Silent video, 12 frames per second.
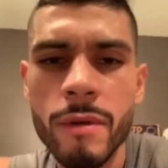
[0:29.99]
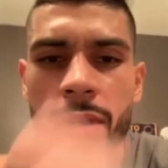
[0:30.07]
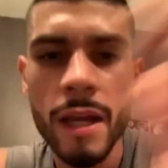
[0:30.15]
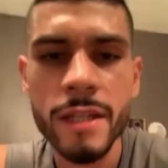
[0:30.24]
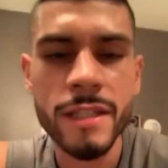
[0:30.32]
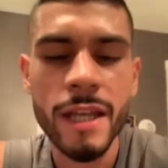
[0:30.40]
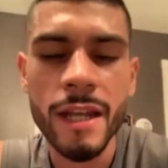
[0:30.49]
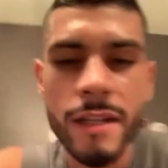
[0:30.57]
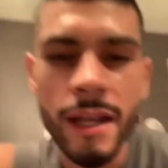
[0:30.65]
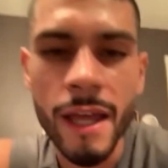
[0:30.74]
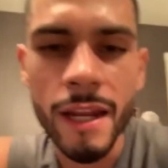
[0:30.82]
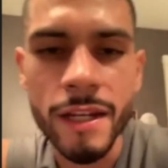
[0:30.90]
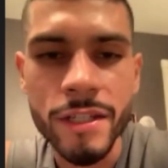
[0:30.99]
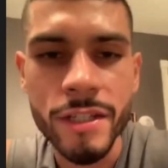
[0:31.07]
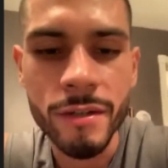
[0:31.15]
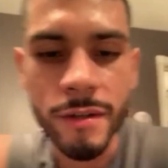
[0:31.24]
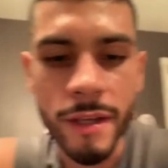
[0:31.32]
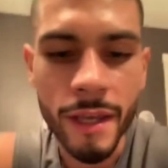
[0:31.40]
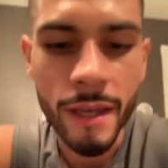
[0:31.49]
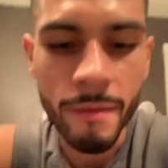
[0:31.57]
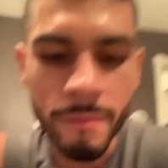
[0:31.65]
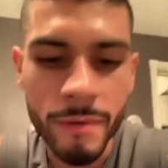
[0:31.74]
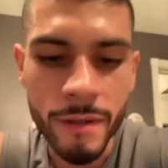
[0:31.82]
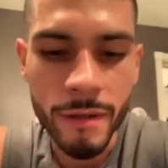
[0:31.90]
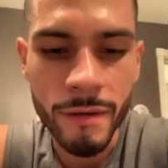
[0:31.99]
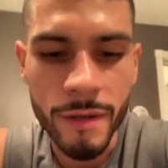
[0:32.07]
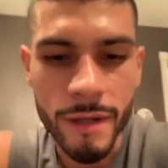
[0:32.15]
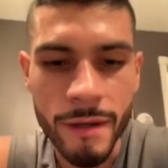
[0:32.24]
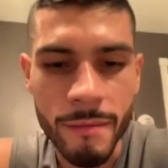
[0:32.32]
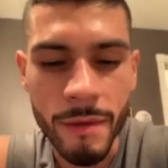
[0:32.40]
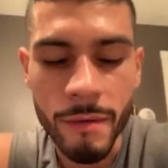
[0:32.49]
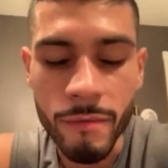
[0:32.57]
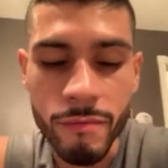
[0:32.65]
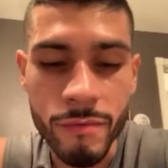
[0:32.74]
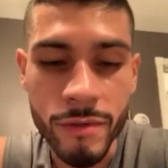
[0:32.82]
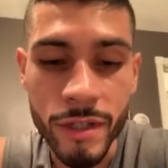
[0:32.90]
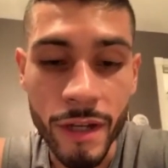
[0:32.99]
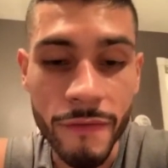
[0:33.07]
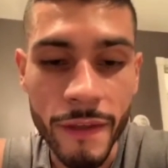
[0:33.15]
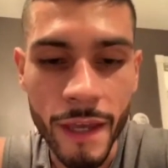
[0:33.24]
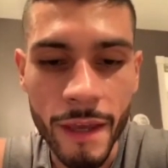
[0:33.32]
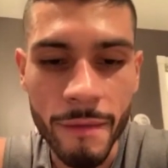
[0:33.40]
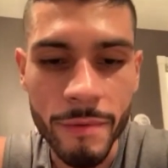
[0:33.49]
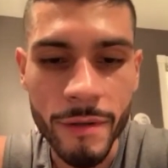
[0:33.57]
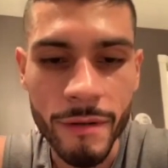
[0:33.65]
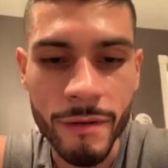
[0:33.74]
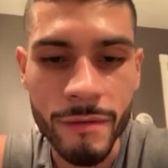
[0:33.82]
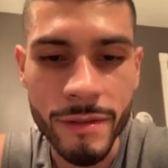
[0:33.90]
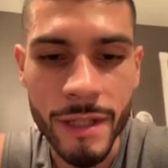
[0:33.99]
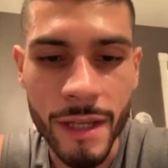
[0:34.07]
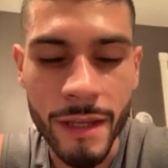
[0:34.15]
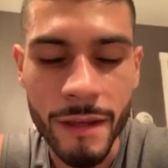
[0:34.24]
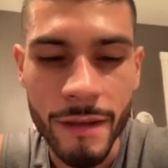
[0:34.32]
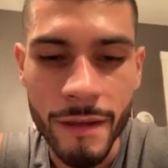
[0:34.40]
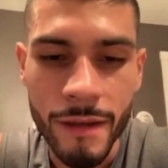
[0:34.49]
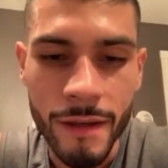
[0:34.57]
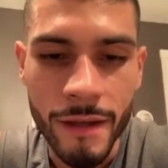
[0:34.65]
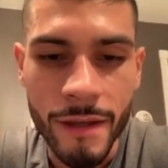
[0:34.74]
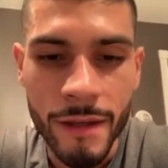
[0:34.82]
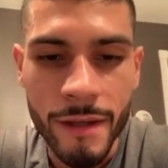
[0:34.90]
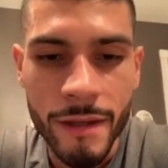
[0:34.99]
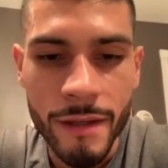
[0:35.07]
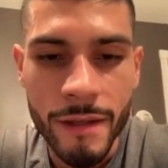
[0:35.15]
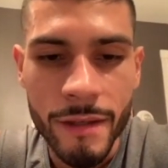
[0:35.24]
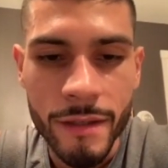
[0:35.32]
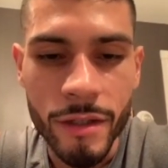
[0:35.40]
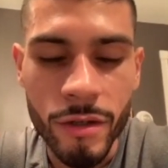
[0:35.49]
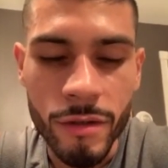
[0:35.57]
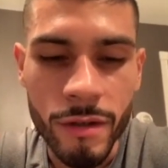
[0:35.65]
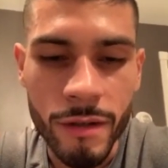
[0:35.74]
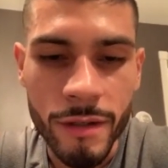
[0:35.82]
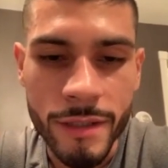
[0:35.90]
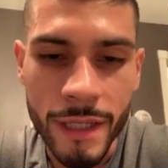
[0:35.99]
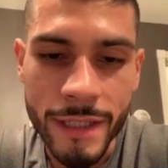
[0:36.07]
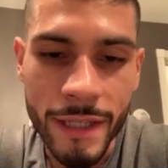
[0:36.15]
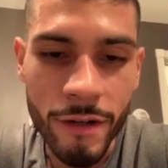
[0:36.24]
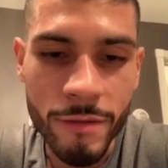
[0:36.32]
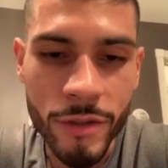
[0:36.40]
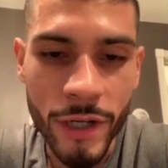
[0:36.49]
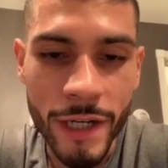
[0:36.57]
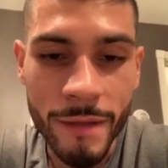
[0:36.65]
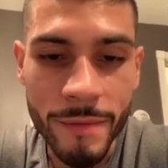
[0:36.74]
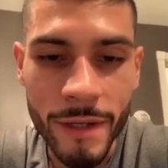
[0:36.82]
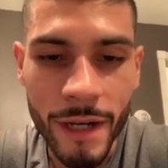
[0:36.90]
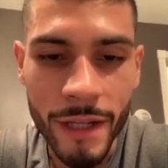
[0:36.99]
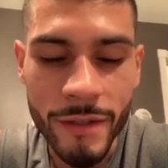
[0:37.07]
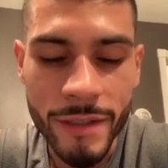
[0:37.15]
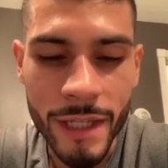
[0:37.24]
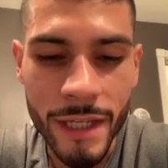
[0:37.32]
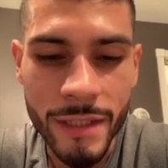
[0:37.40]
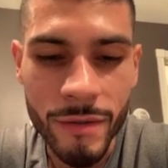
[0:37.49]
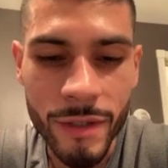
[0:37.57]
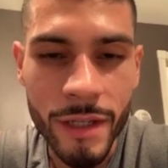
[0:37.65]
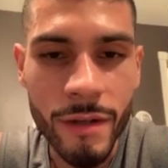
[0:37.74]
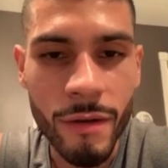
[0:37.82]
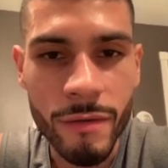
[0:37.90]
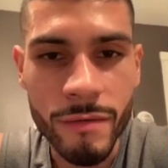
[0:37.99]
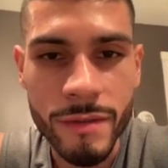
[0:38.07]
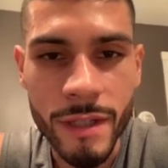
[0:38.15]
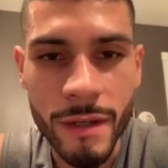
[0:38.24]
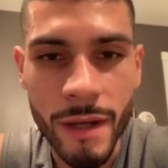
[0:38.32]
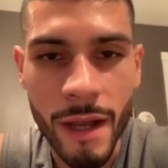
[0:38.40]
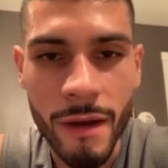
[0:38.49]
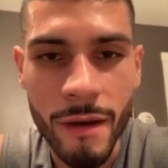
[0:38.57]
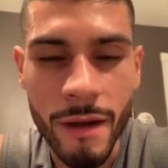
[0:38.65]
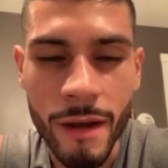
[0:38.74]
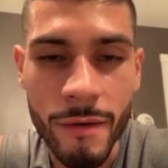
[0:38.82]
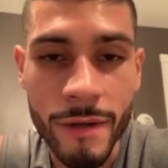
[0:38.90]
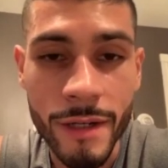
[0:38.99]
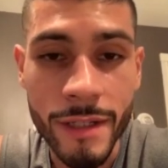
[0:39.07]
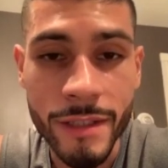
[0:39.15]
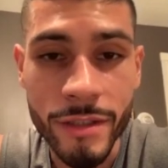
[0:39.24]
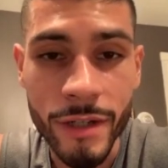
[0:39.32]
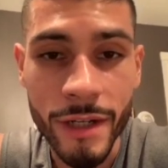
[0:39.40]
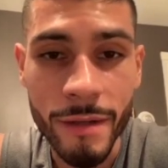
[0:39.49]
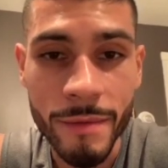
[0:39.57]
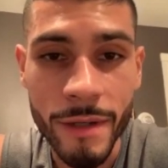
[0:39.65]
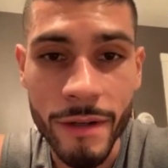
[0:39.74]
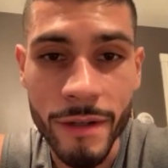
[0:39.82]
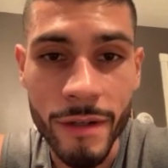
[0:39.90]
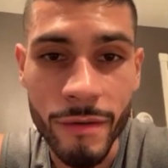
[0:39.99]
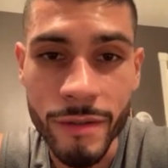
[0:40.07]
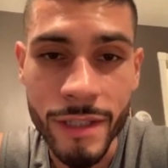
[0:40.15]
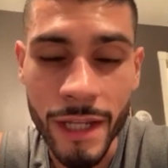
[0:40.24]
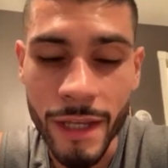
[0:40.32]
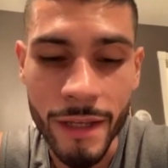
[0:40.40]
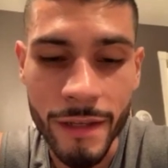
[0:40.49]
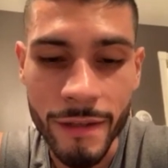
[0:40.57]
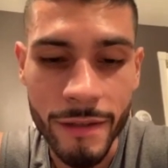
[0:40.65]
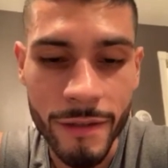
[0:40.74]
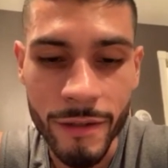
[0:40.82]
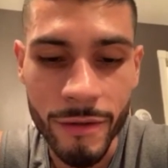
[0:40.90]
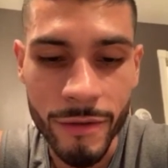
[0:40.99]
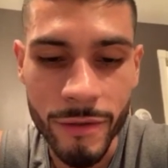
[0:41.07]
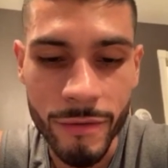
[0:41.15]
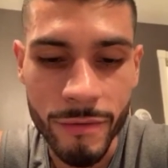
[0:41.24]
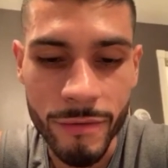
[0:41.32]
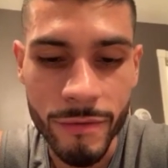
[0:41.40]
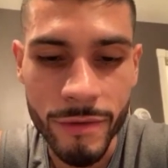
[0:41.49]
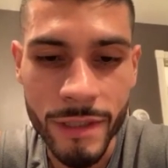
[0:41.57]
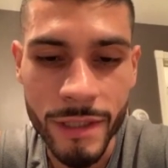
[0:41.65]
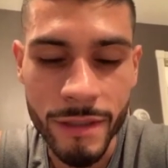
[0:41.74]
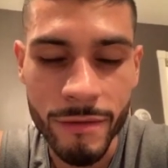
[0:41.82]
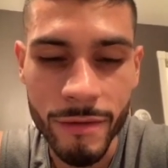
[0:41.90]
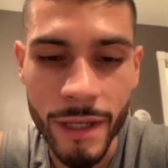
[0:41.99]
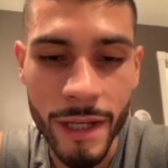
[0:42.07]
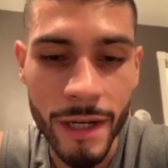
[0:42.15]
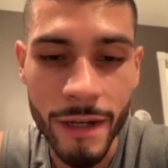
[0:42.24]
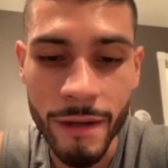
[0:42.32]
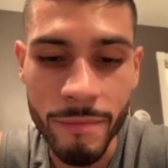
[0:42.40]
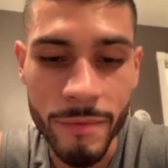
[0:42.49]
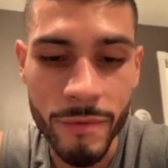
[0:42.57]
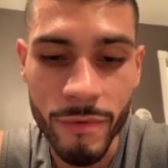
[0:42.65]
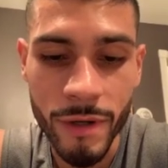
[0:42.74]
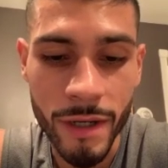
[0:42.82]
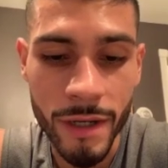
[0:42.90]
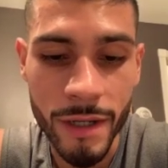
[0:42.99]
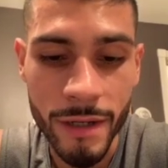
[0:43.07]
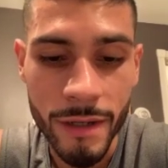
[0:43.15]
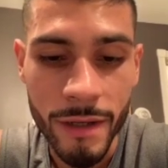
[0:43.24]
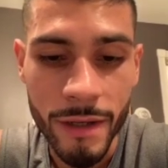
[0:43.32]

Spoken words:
a chill camp, you know, a tough camp, you know. It was like, you know, Saucedo trained up there, like you said, so he knows how it is to train up there. You know, it's like, you know, you get up, you run,